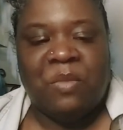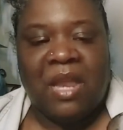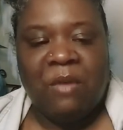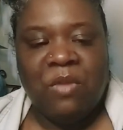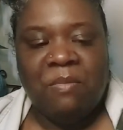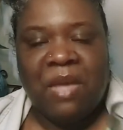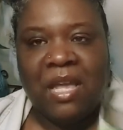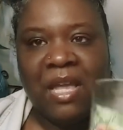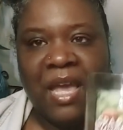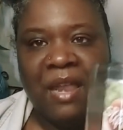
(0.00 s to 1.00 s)
But I went
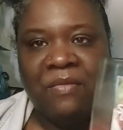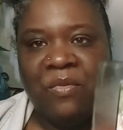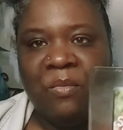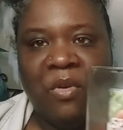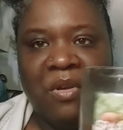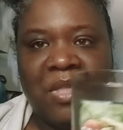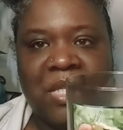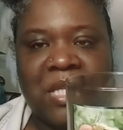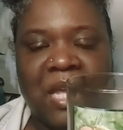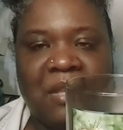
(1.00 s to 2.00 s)
back and got a few more of
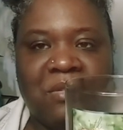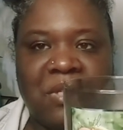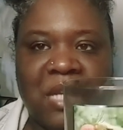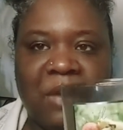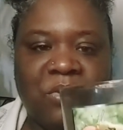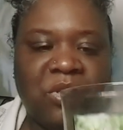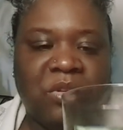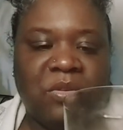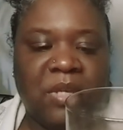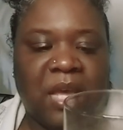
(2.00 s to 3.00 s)
these candles, and I will show
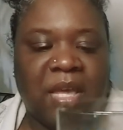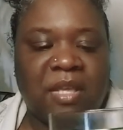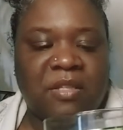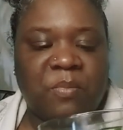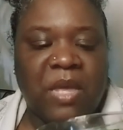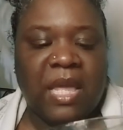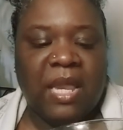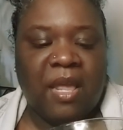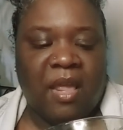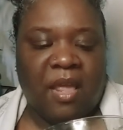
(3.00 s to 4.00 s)
you guys. But
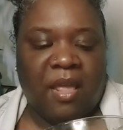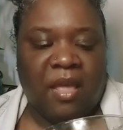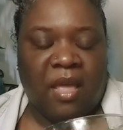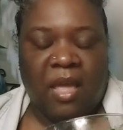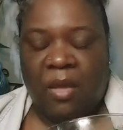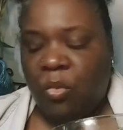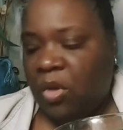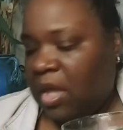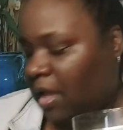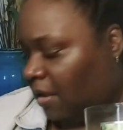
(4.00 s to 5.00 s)

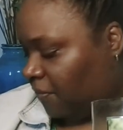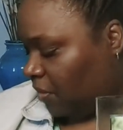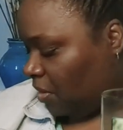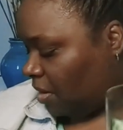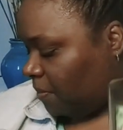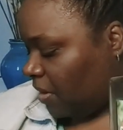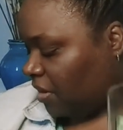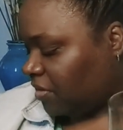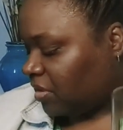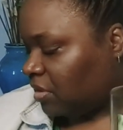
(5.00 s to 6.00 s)
if you are a
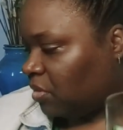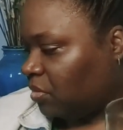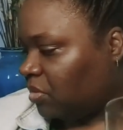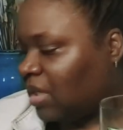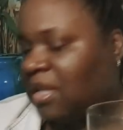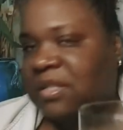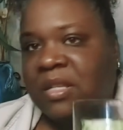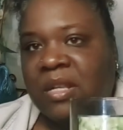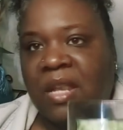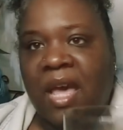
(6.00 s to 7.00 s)
person who
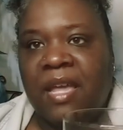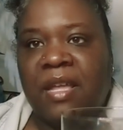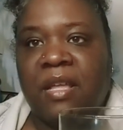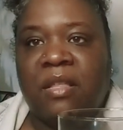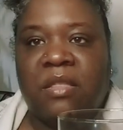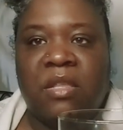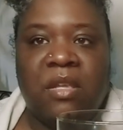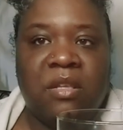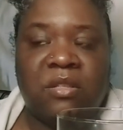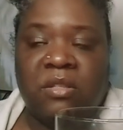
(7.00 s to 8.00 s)
doesn't like
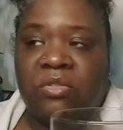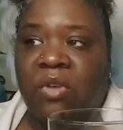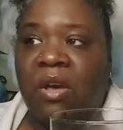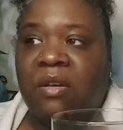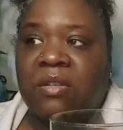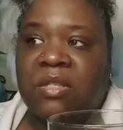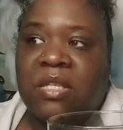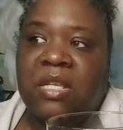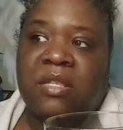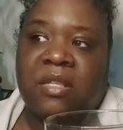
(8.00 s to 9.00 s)
these strong
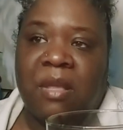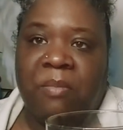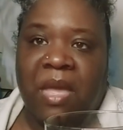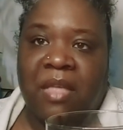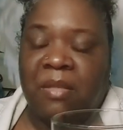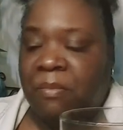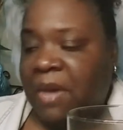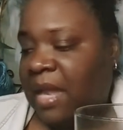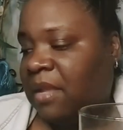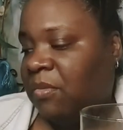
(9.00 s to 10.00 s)
scents that Bath &
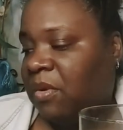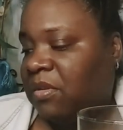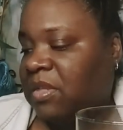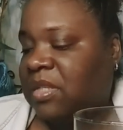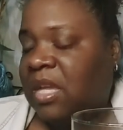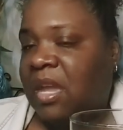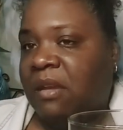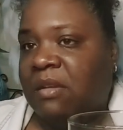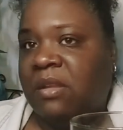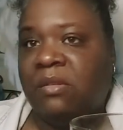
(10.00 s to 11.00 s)
Body Works
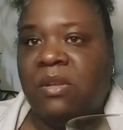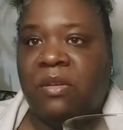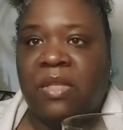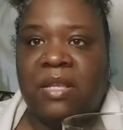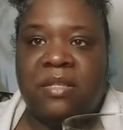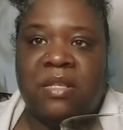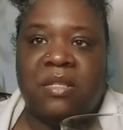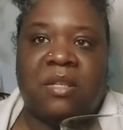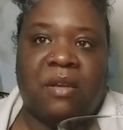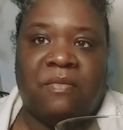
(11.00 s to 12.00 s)
carry, you know they
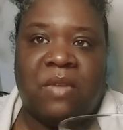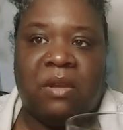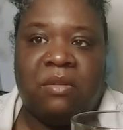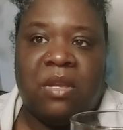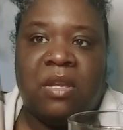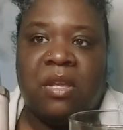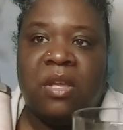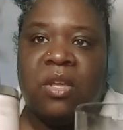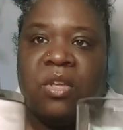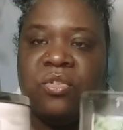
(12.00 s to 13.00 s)
scents are very
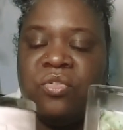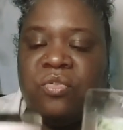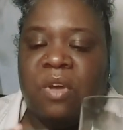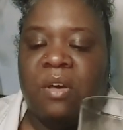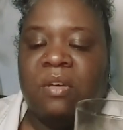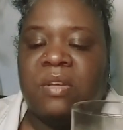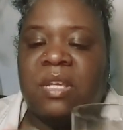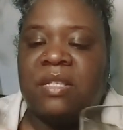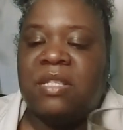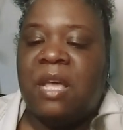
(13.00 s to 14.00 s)
strong,
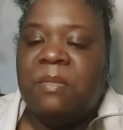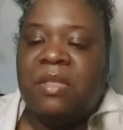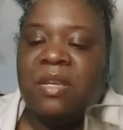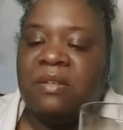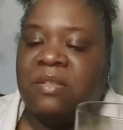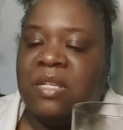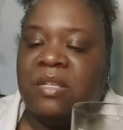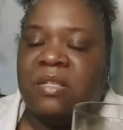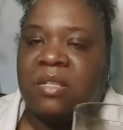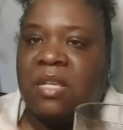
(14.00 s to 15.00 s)
and some of their
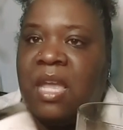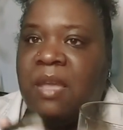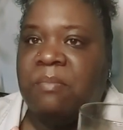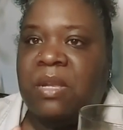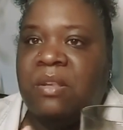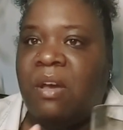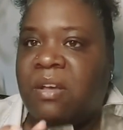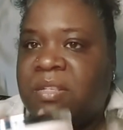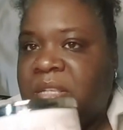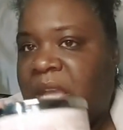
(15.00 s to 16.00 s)
scents can be
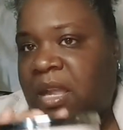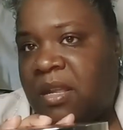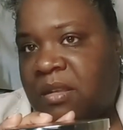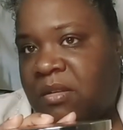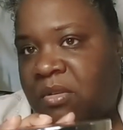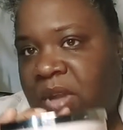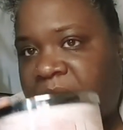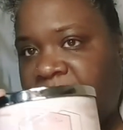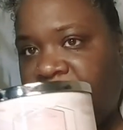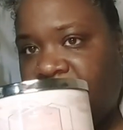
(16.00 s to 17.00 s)
nauseating or
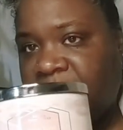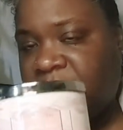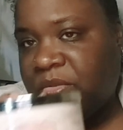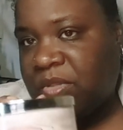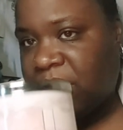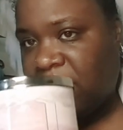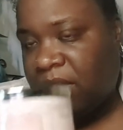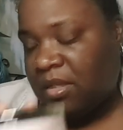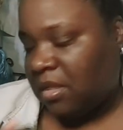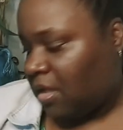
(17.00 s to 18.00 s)

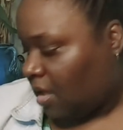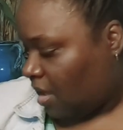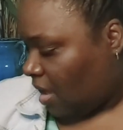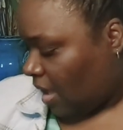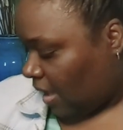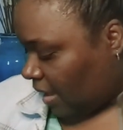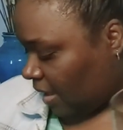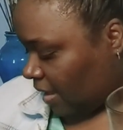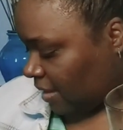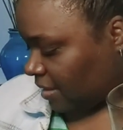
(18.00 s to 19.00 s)
headache-inducing.
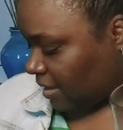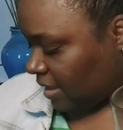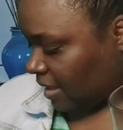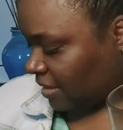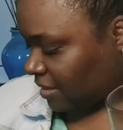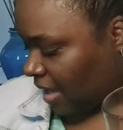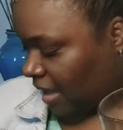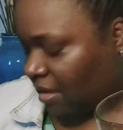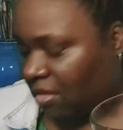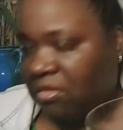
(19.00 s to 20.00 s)
And it's
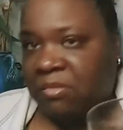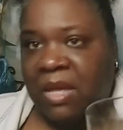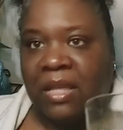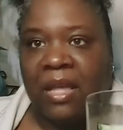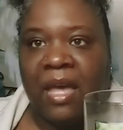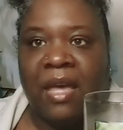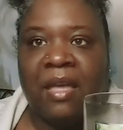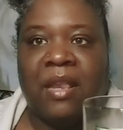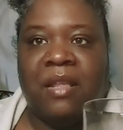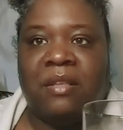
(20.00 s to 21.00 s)
like, oh my
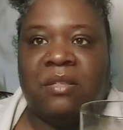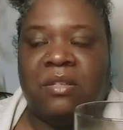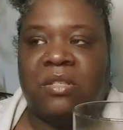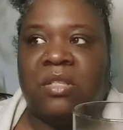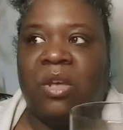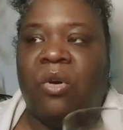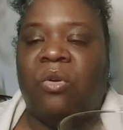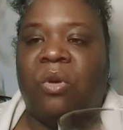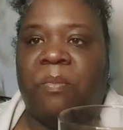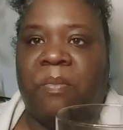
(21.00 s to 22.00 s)
God, it's just
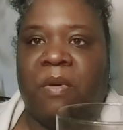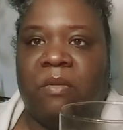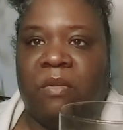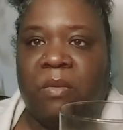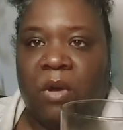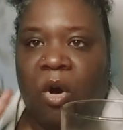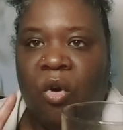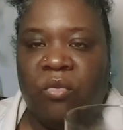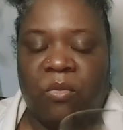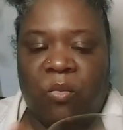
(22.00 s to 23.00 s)
so
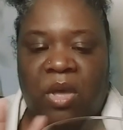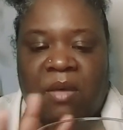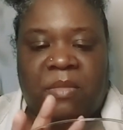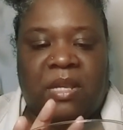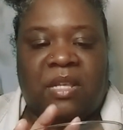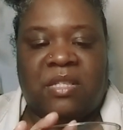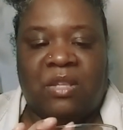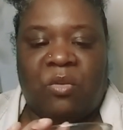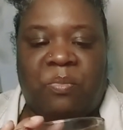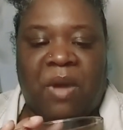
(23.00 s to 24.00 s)
overwhelming and
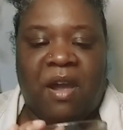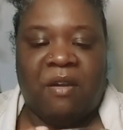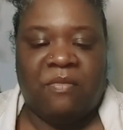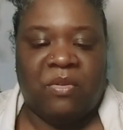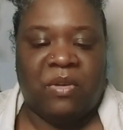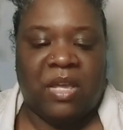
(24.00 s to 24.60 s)
so powerful.